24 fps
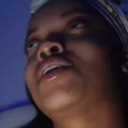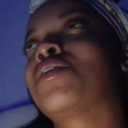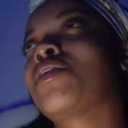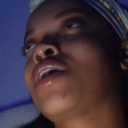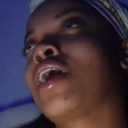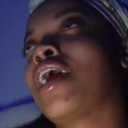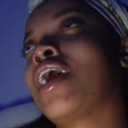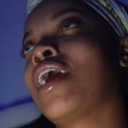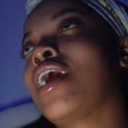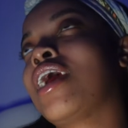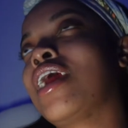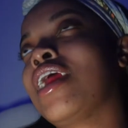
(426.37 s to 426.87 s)

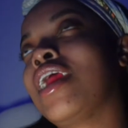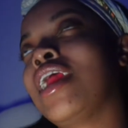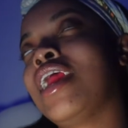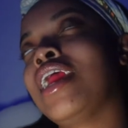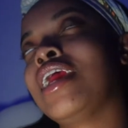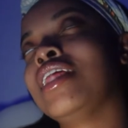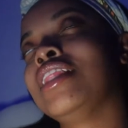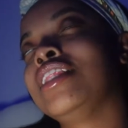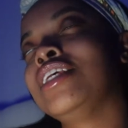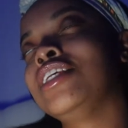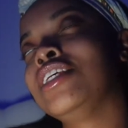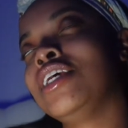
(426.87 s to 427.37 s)

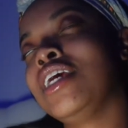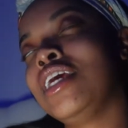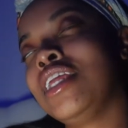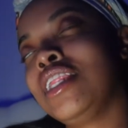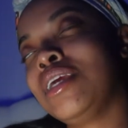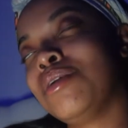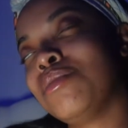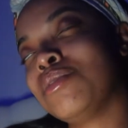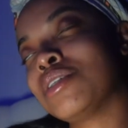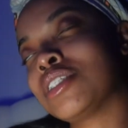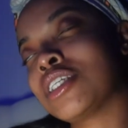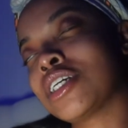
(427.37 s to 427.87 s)
okay. And
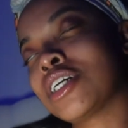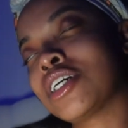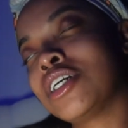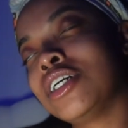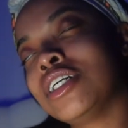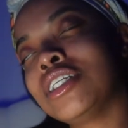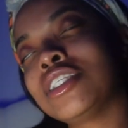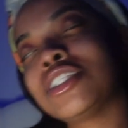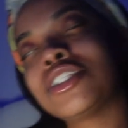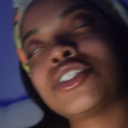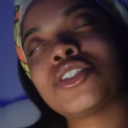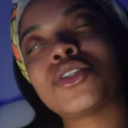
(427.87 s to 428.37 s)
it was a
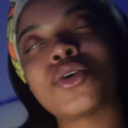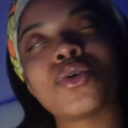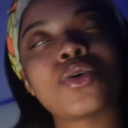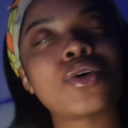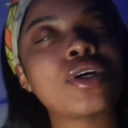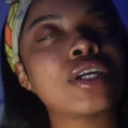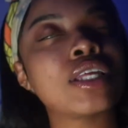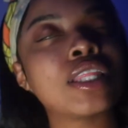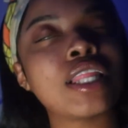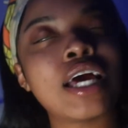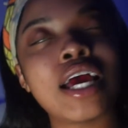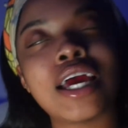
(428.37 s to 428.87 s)
good
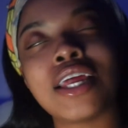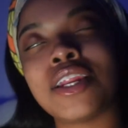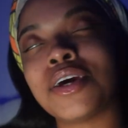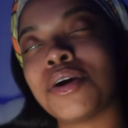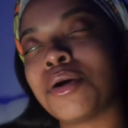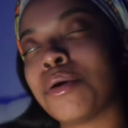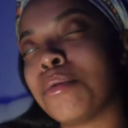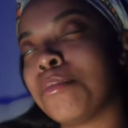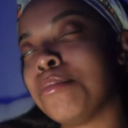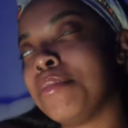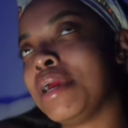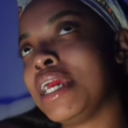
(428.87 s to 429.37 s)
storyline, an
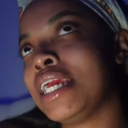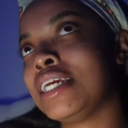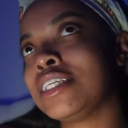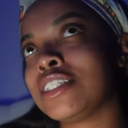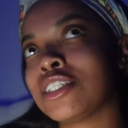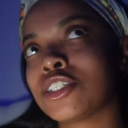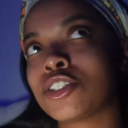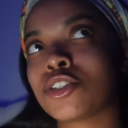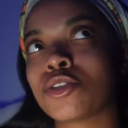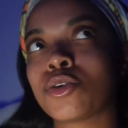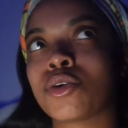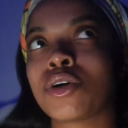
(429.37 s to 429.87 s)

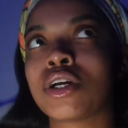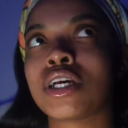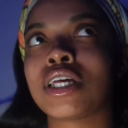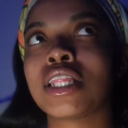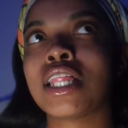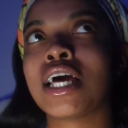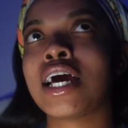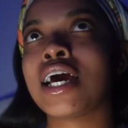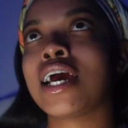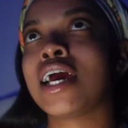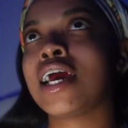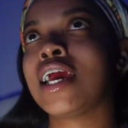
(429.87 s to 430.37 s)
amazing
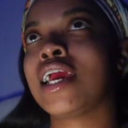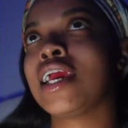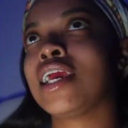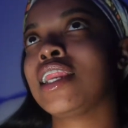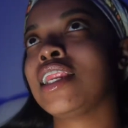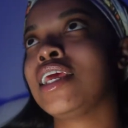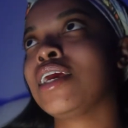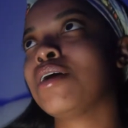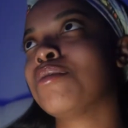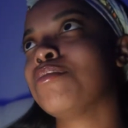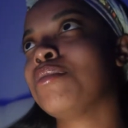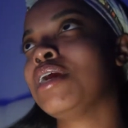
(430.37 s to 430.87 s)

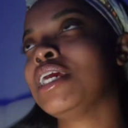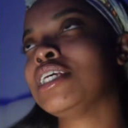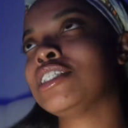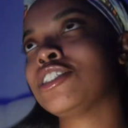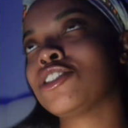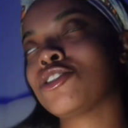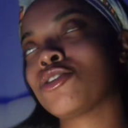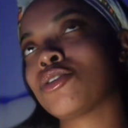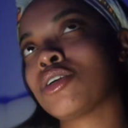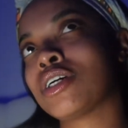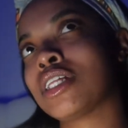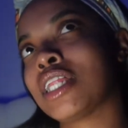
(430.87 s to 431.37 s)
storyline,
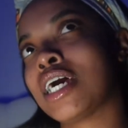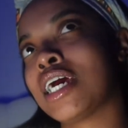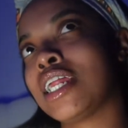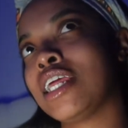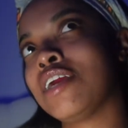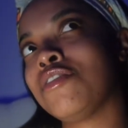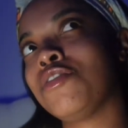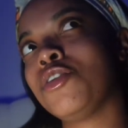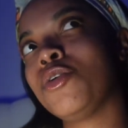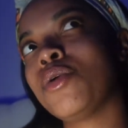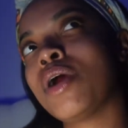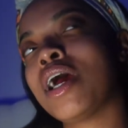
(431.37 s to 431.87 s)

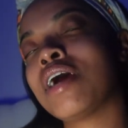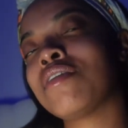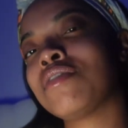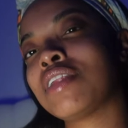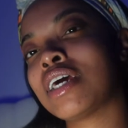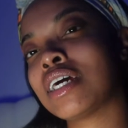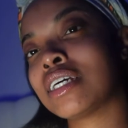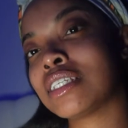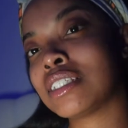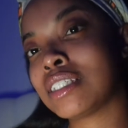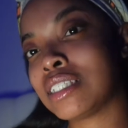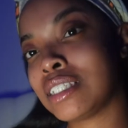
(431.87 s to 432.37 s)
If you have
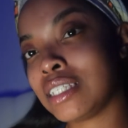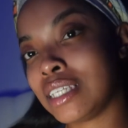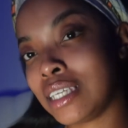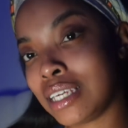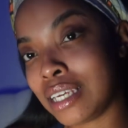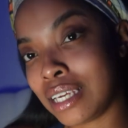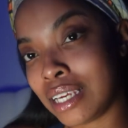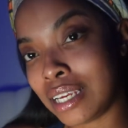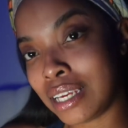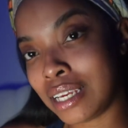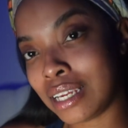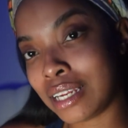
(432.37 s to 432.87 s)
not
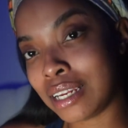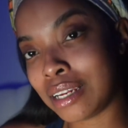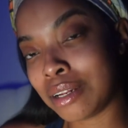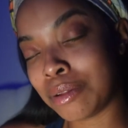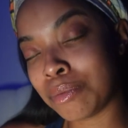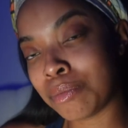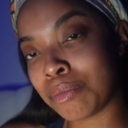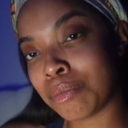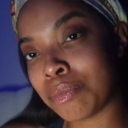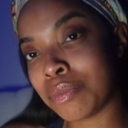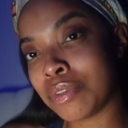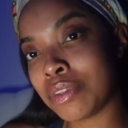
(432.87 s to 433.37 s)
seen
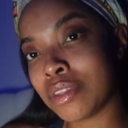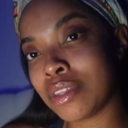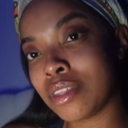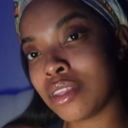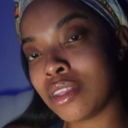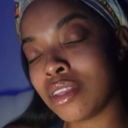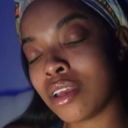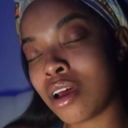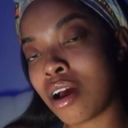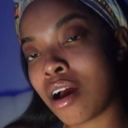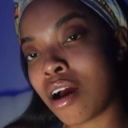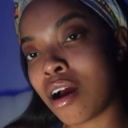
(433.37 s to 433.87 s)

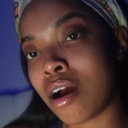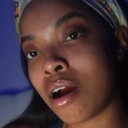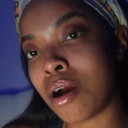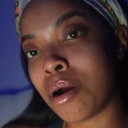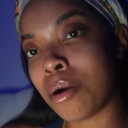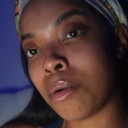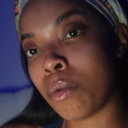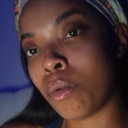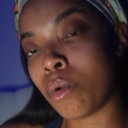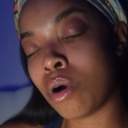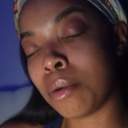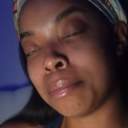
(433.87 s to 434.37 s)

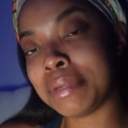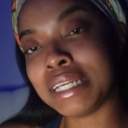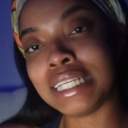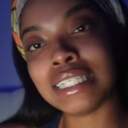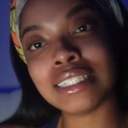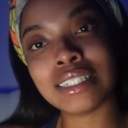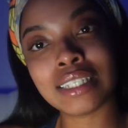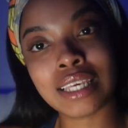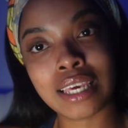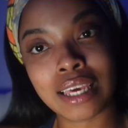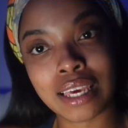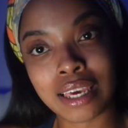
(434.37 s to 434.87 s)
Woman
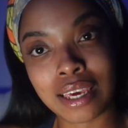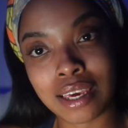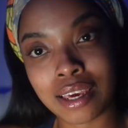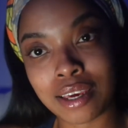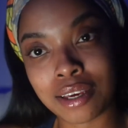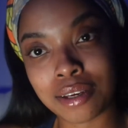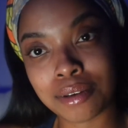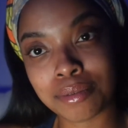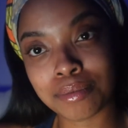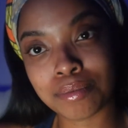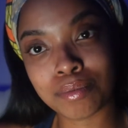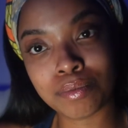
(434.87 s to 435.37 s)
is
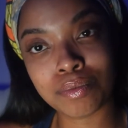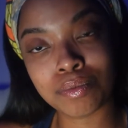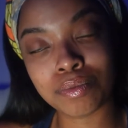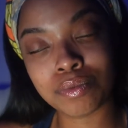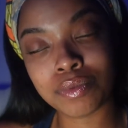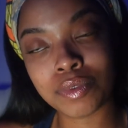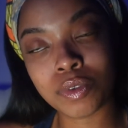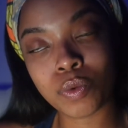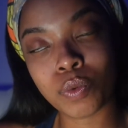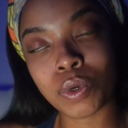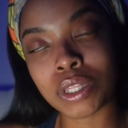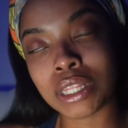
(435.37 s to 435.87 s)
King
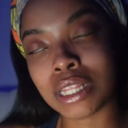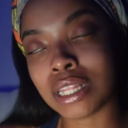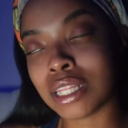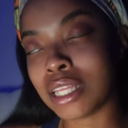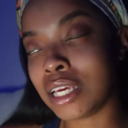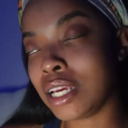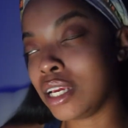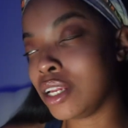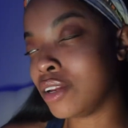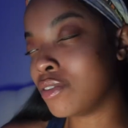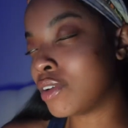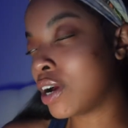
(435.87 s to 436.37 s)
with
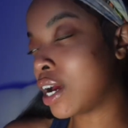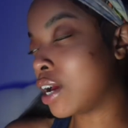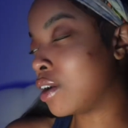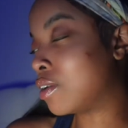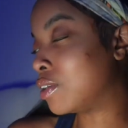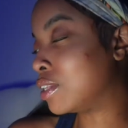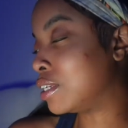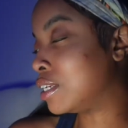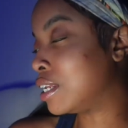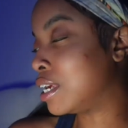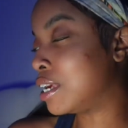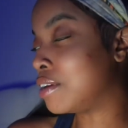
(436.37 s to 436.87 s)
lead
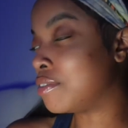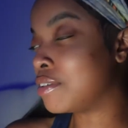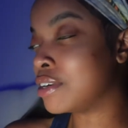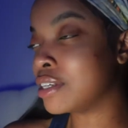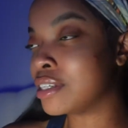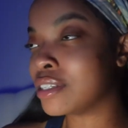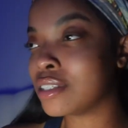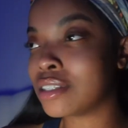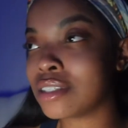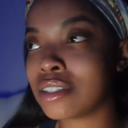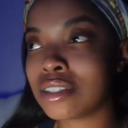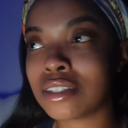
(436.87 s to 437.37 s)
Viola
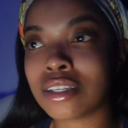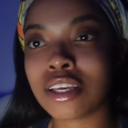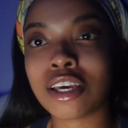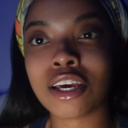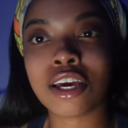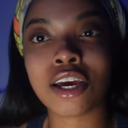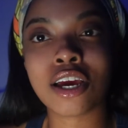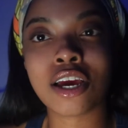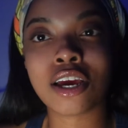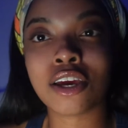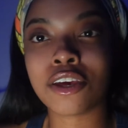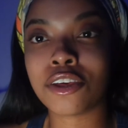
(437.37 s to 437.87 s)
Davis,
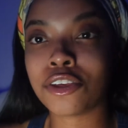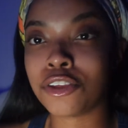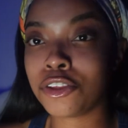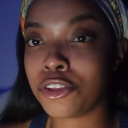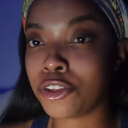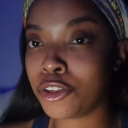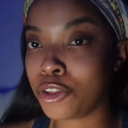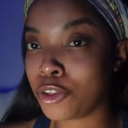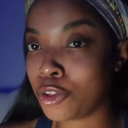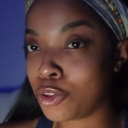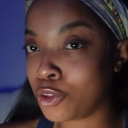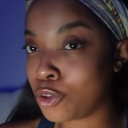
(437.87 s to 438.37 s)

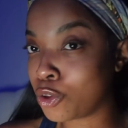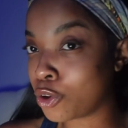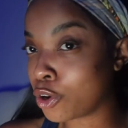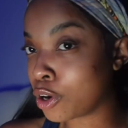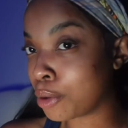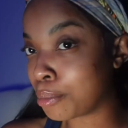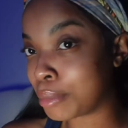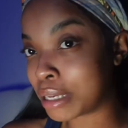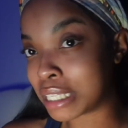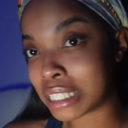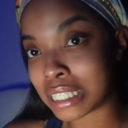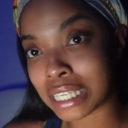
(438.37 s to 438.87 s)

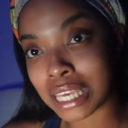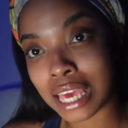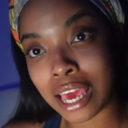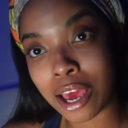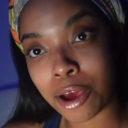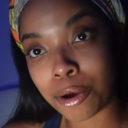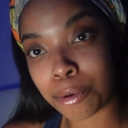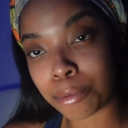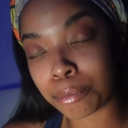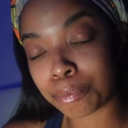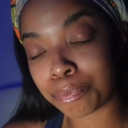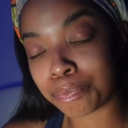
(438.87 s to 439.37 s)
you're missing
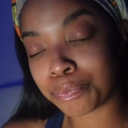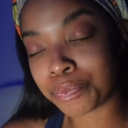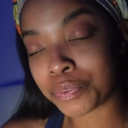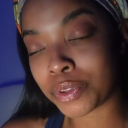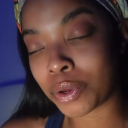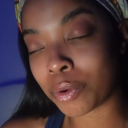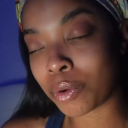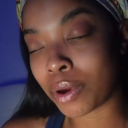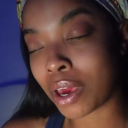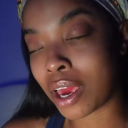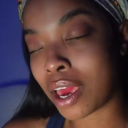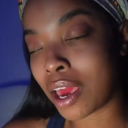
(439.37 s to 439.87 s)
out,
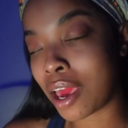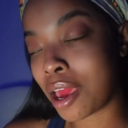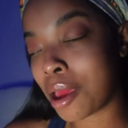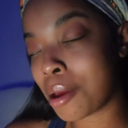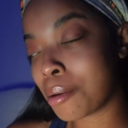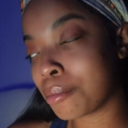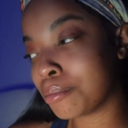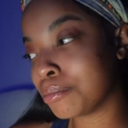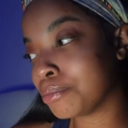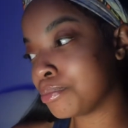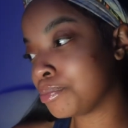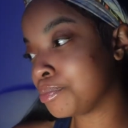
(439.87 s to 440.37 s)

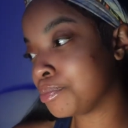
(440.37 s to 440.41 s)
okay?